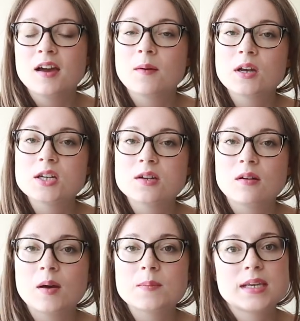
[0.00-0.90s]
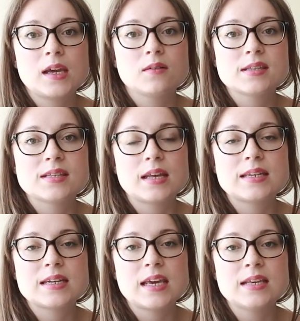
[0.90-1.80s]
I'm going to do an update on
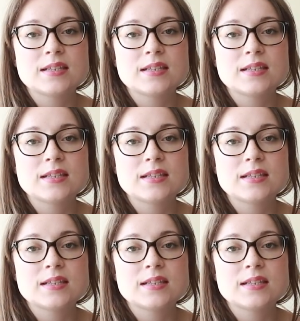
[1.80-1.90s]
Sunday,